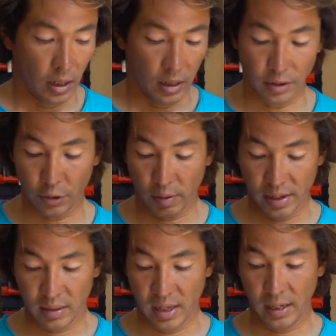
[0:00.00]
Another
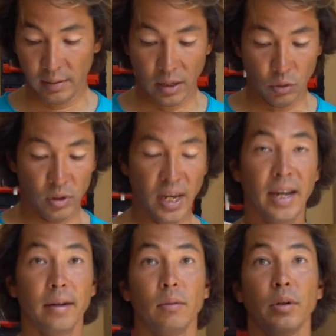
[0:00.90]
great thing that you
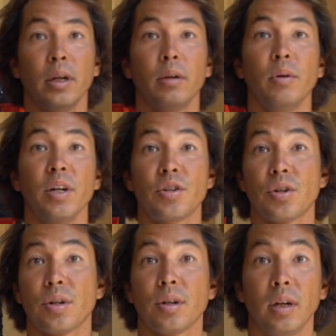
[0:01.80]
get,
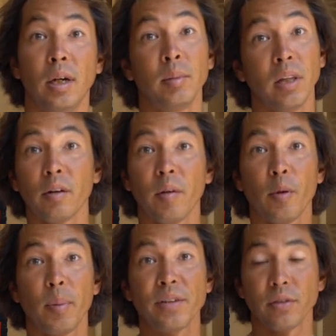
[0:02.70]
which a lot of
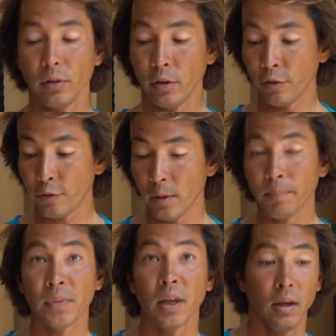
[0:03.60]
other brands can learn from,